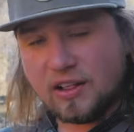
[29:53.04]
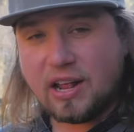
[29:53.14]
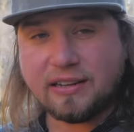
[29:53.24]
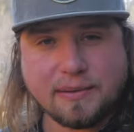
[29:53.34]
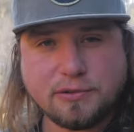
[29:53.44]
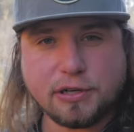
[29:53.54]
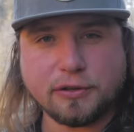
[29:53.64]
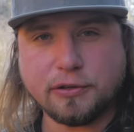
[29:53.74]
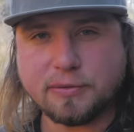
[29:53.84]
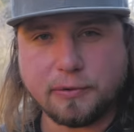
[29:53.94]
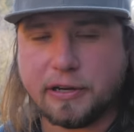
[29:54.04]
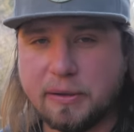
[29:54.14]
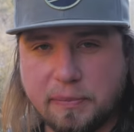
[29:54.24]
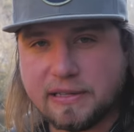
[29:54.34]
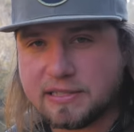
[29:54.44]
A lot of times you can throw some
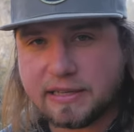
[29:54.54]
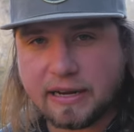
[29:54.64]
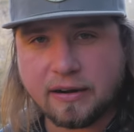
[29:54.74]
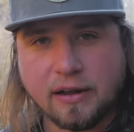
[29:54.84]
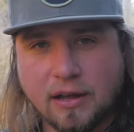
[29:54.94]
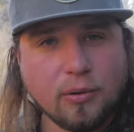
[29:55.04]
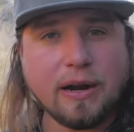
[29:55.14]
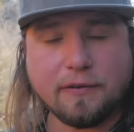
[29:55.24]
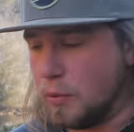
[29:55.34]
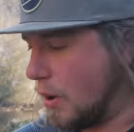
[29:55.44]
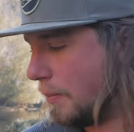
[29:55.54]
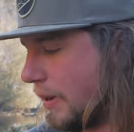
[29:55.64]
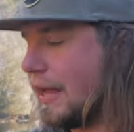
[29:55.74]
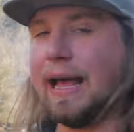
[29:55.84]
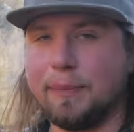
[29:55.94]
green beans in there, whatever you want, but
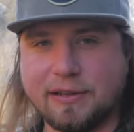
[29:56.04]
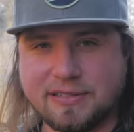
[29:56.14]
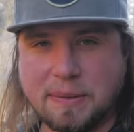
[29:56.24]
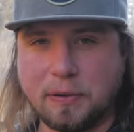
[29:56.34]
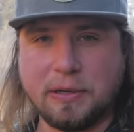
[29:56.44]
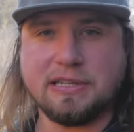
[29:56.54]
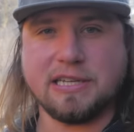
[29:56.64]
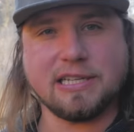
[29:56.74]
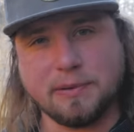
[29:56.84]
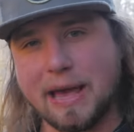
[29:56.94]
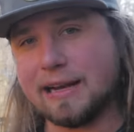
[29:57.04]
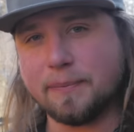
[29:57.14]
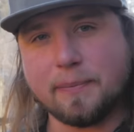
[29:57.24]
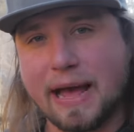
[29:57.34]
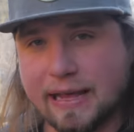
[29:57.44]
I kept it simple and easy because we had to
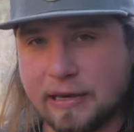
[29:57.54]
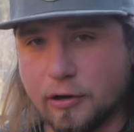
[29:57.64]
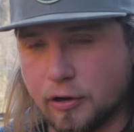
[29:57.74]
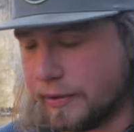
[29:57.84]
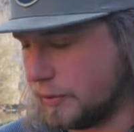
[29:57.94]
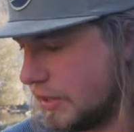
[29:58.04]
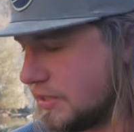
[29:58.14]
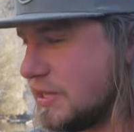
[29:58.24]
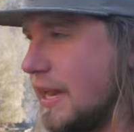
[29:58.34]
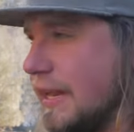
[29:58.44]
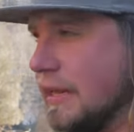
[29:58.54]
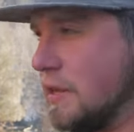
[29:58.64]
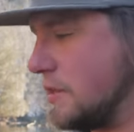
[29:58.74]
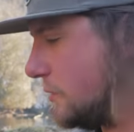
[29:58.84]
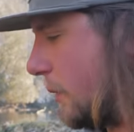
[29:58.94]
pack in here quite a ways today to get
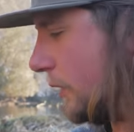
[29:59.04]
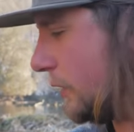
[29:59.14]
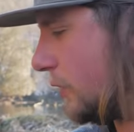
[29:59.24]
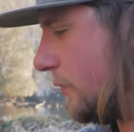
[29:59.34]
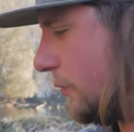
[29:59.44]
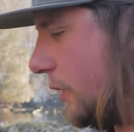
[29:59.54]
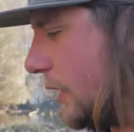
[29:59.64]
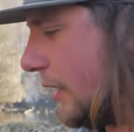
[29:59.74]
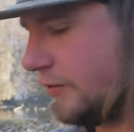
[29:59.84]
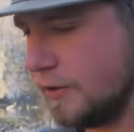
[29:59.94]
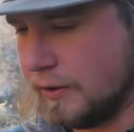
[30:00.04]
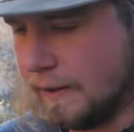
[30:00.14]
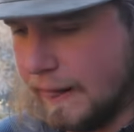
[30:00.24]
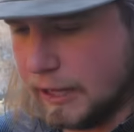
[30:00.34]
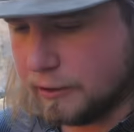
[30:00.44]
to this spot to cook for you guys. So
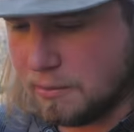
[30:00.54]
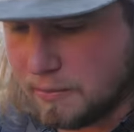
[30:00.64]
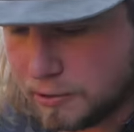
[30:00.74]
cream of